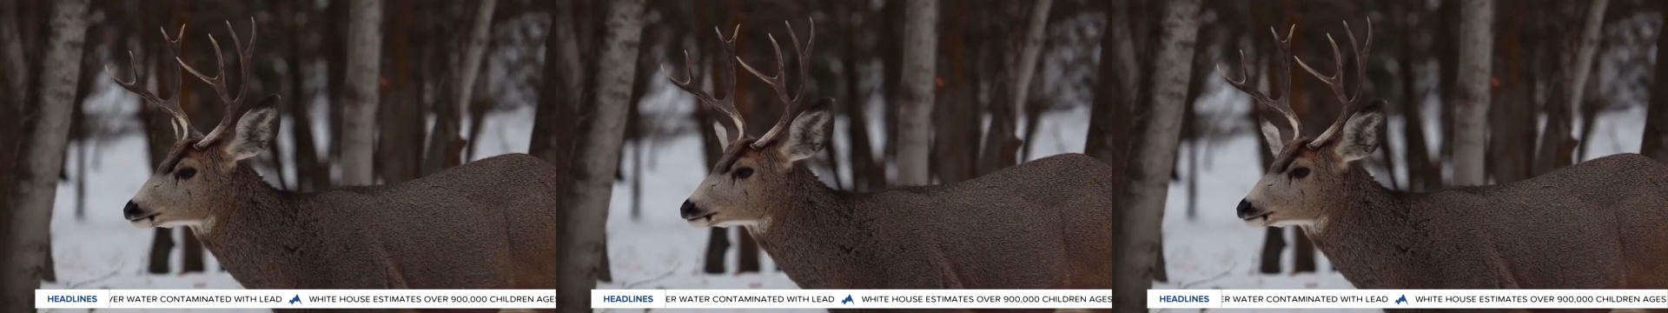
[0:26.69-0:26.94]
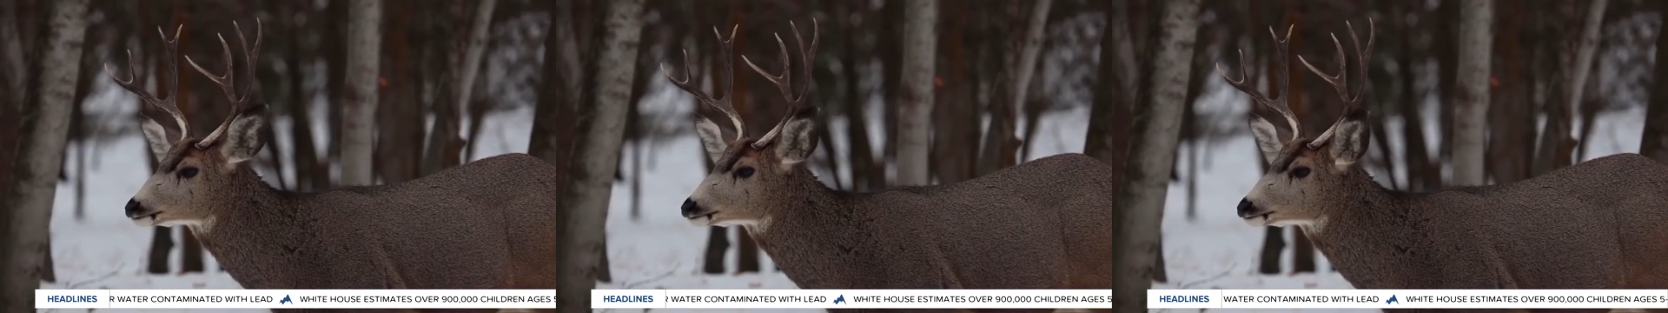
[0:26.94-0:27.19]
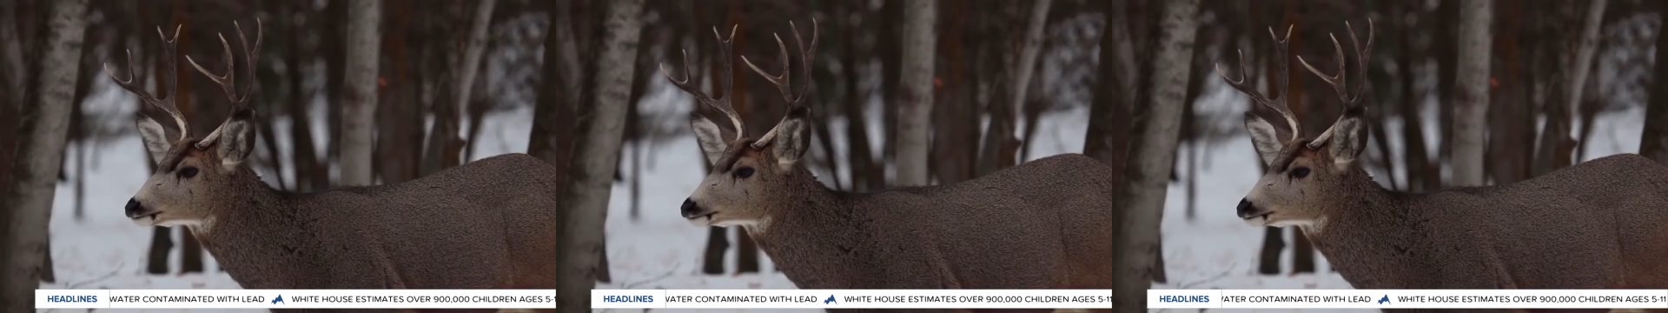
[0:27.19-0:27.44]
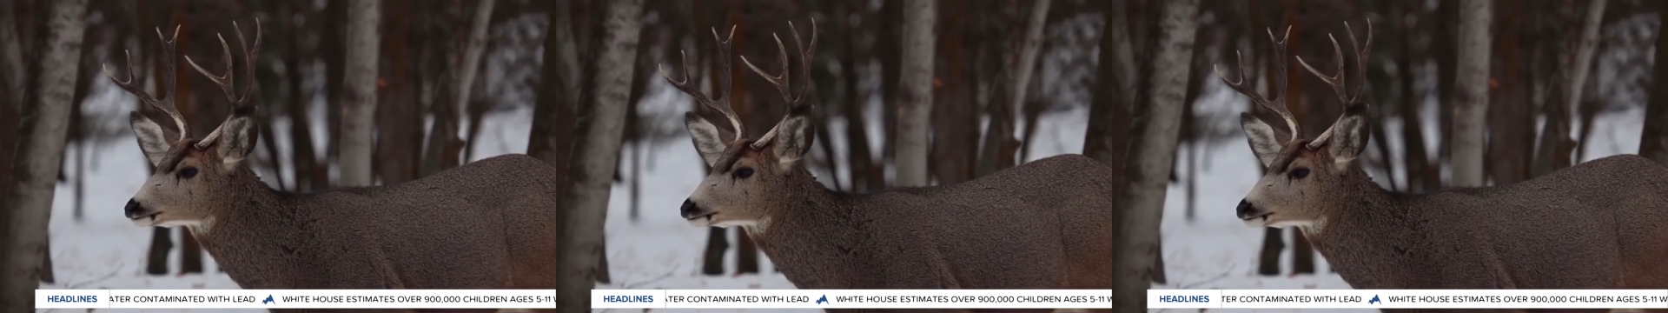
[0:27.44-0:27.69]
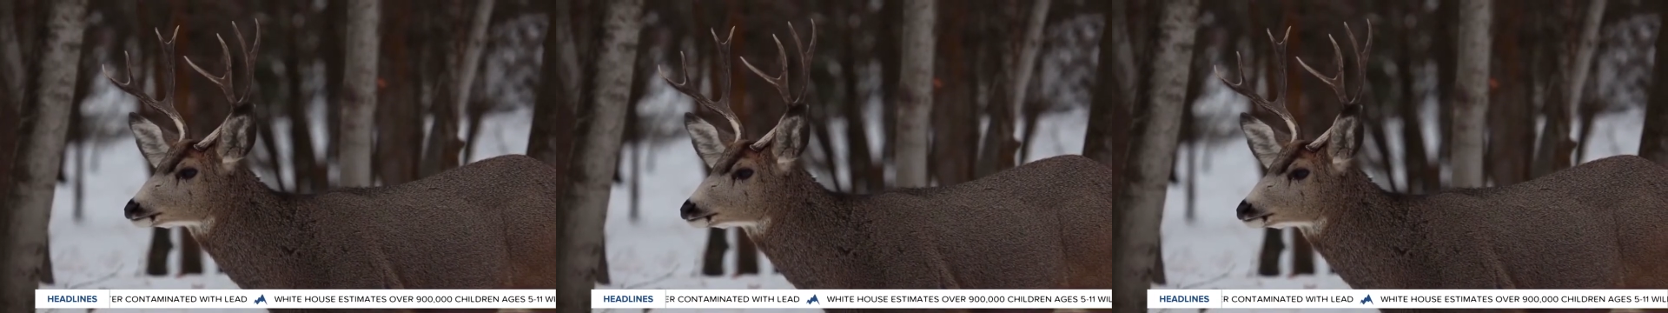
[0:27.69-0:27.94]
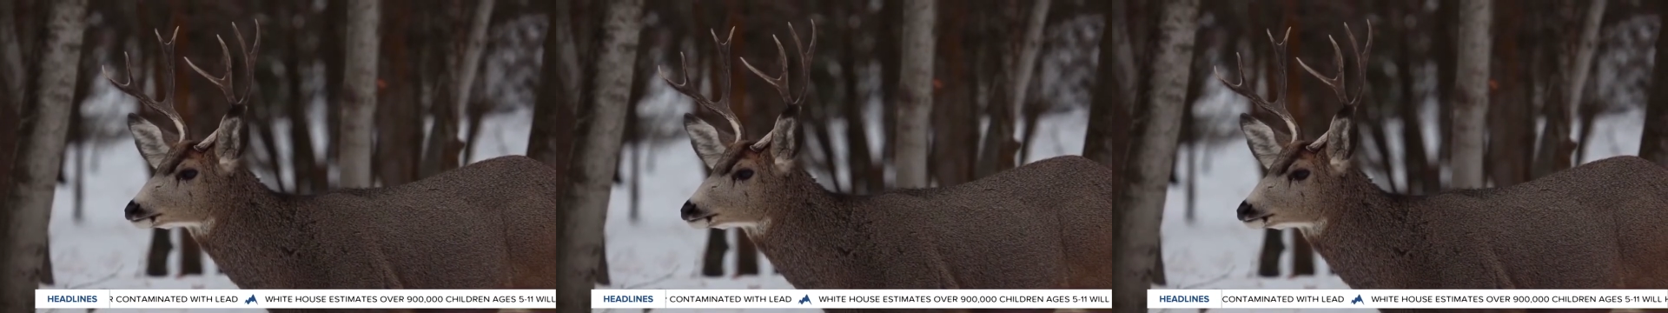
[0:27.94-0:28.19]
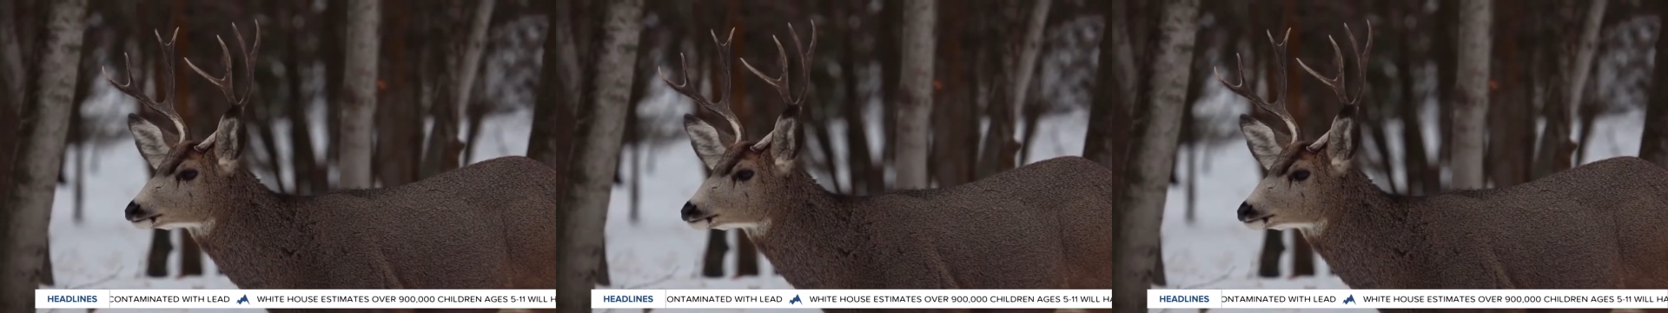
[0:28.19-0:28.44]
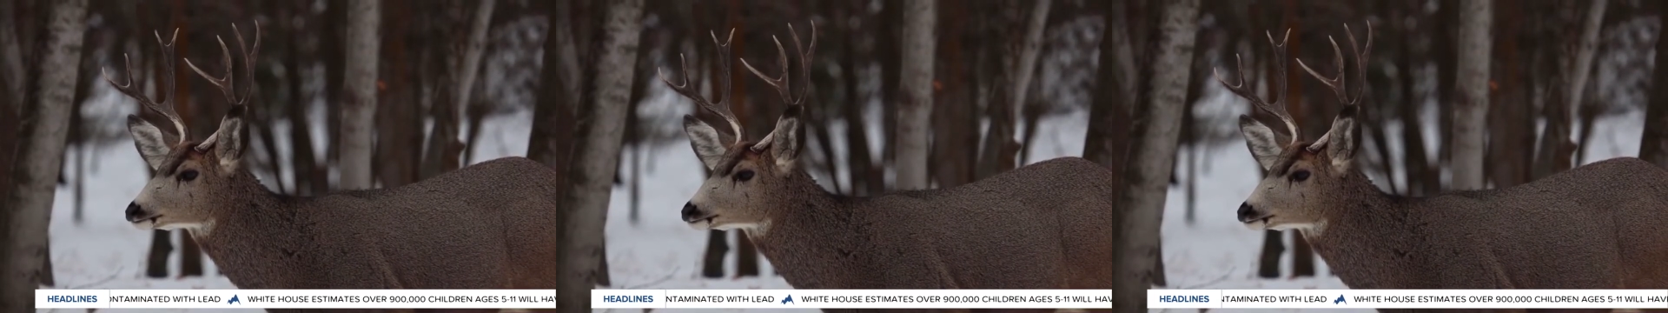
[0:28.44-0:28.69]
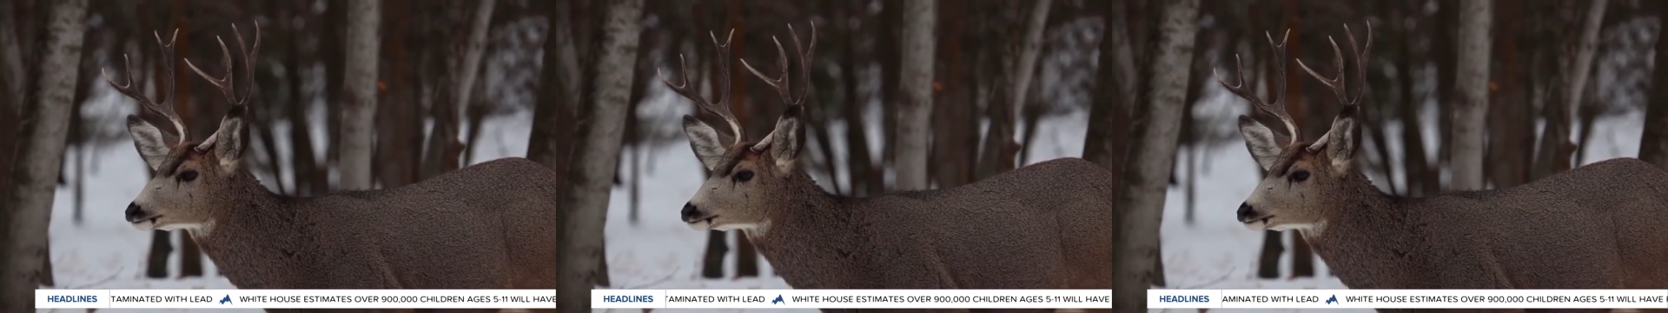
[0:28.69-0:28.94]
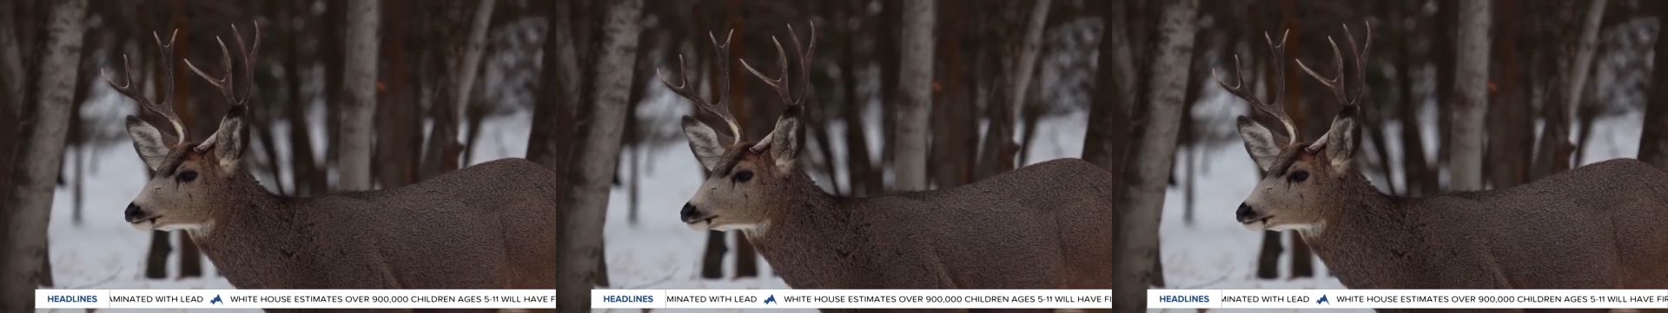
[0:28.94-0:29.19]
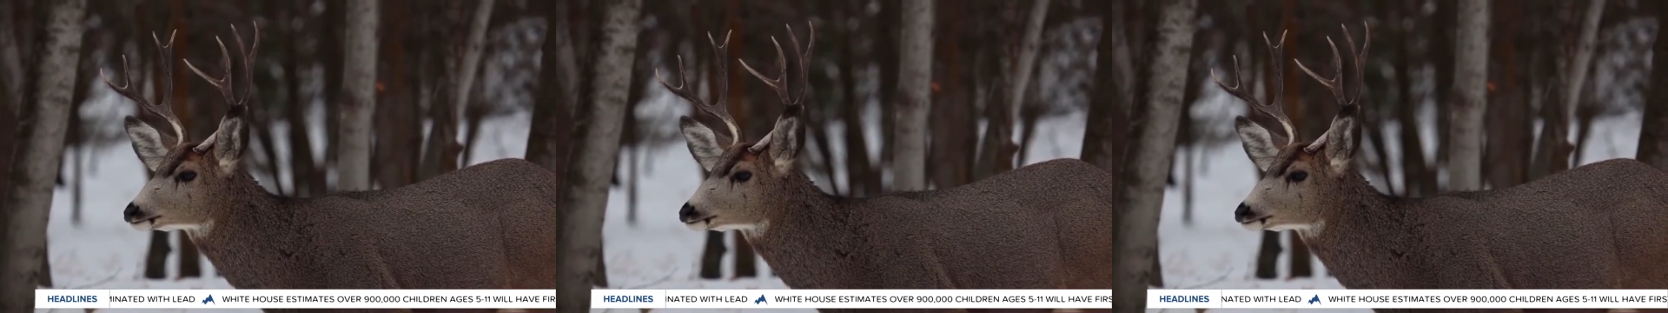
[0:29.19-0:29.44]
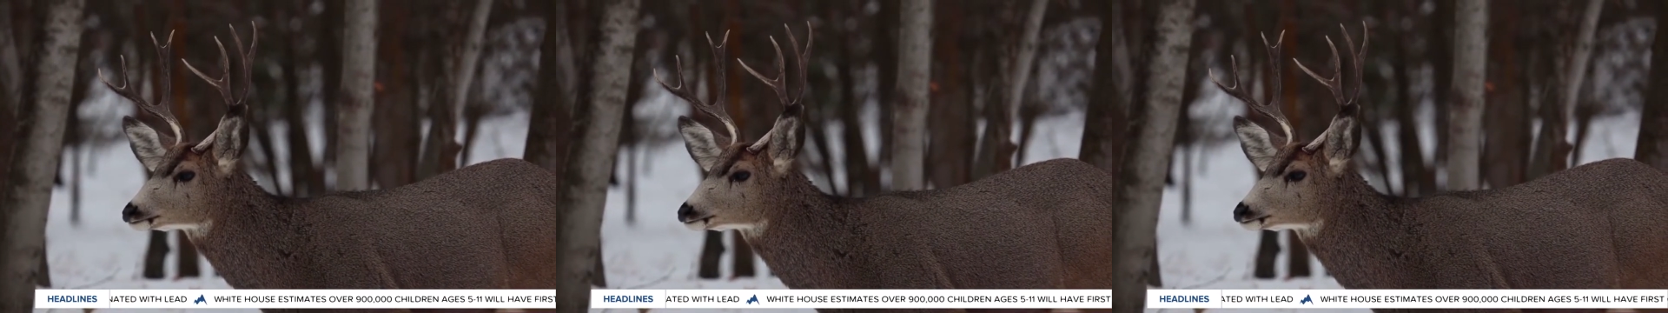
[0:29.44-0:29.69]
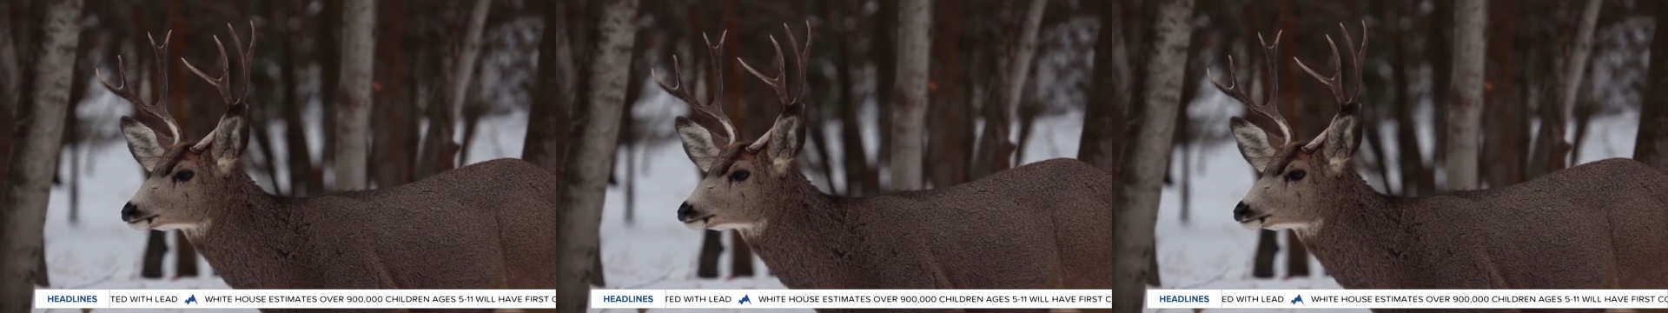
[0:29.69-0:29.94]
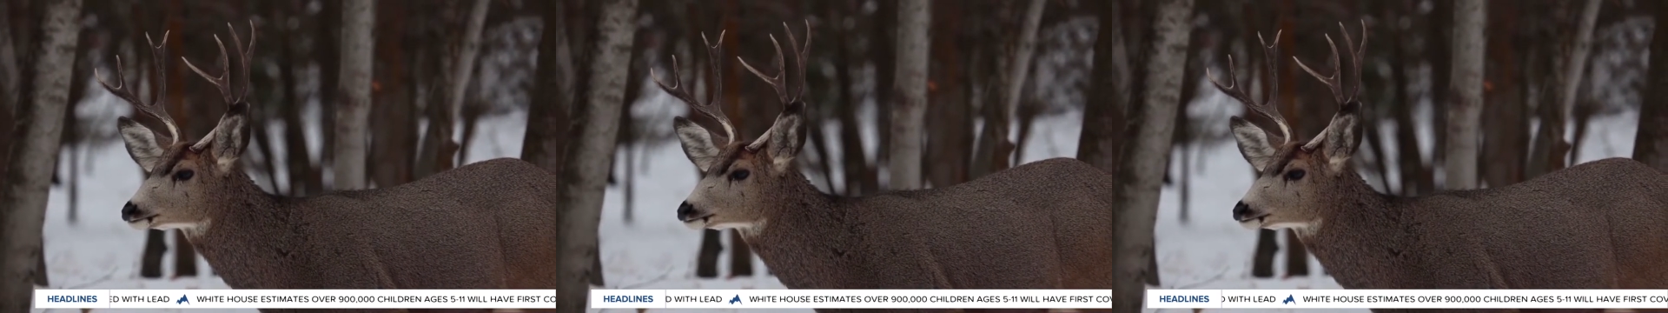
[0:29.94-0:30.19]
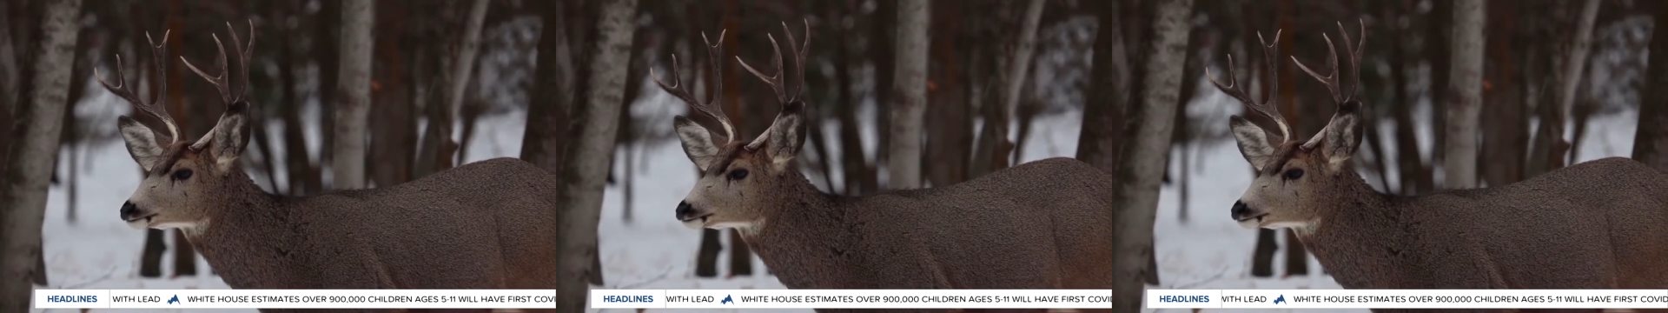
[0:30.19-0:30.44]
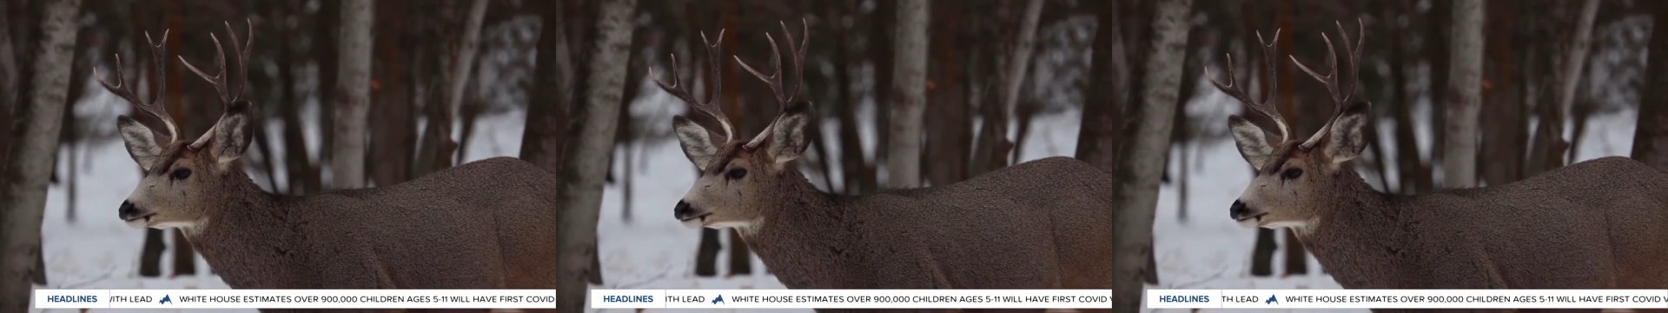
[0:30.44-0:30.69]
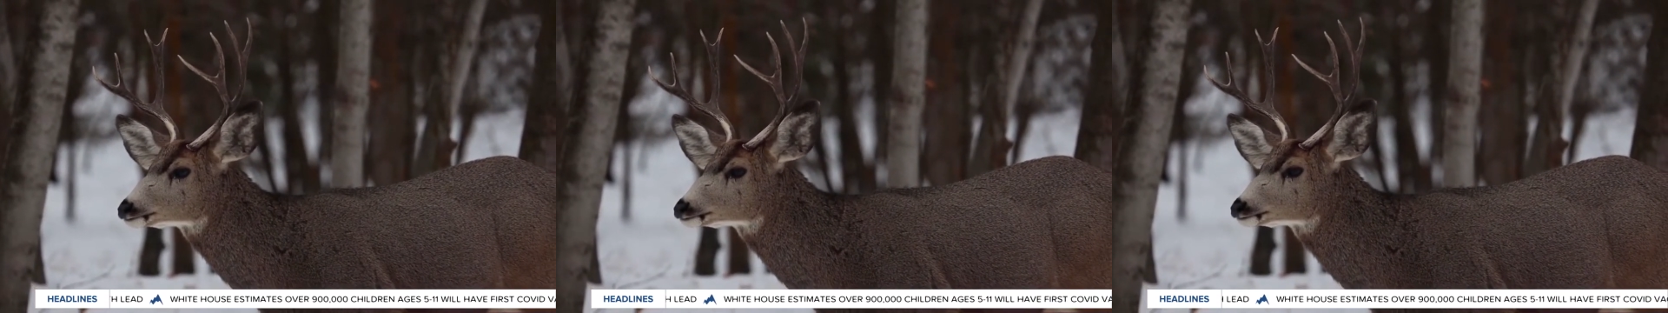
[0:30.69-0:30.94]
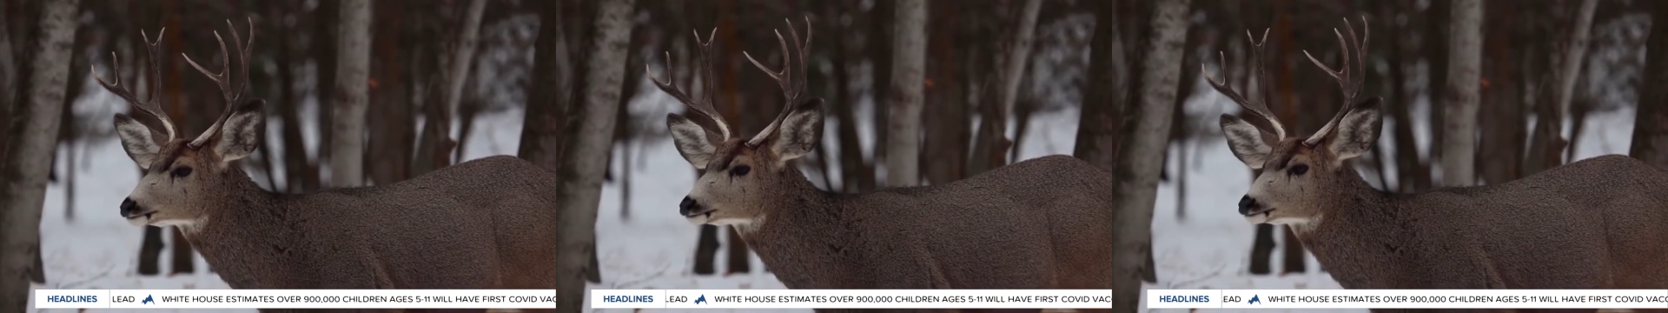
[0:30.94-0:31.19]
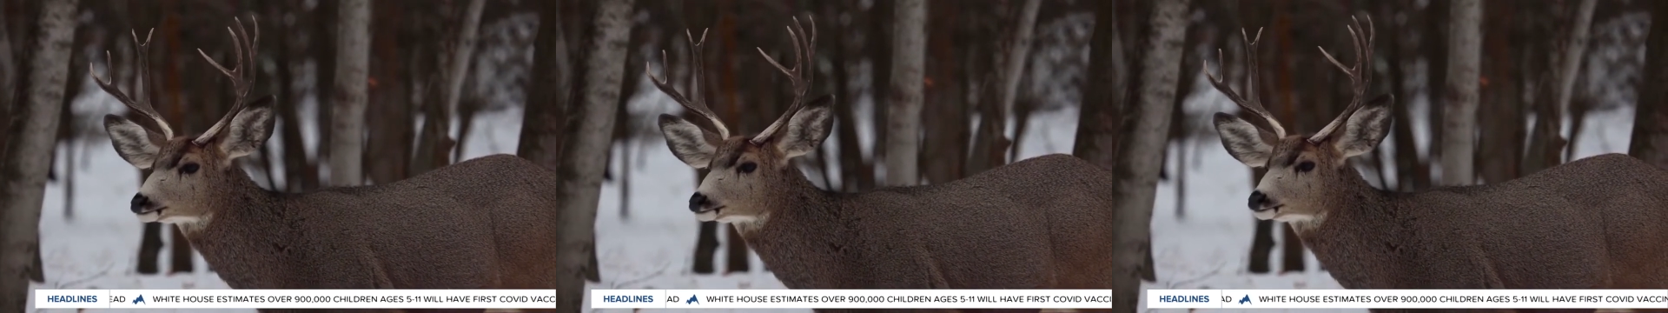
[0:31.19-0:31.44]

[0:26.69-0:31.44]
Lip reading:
Nobody's mouth can be seen.